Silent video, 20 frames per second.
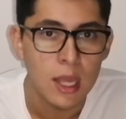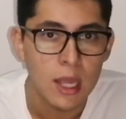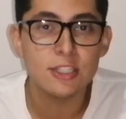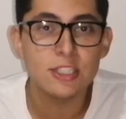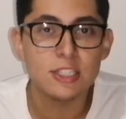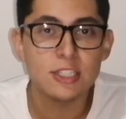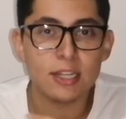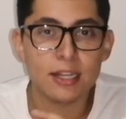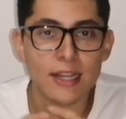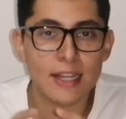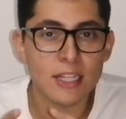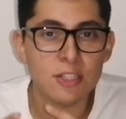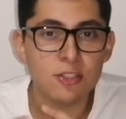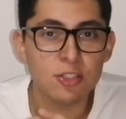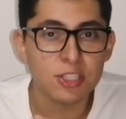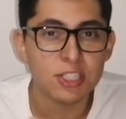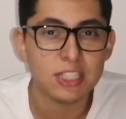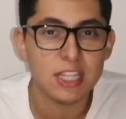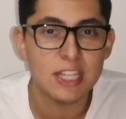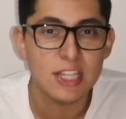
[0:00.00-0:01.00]
There's an
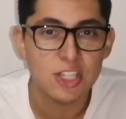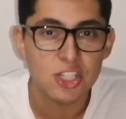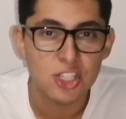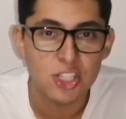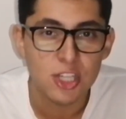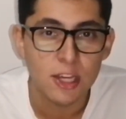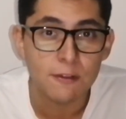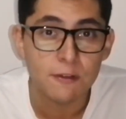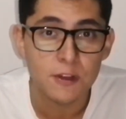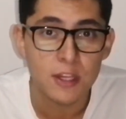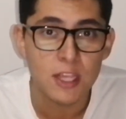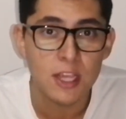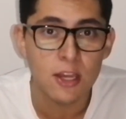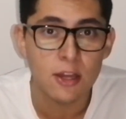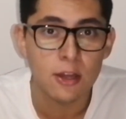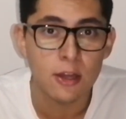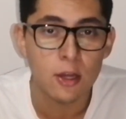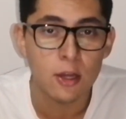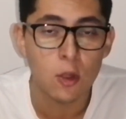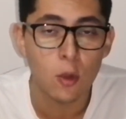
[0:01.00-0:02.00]
interesting shift
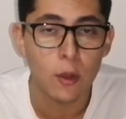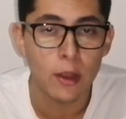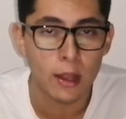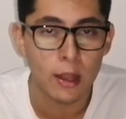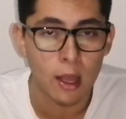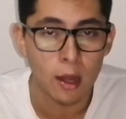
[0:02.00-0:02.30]
here going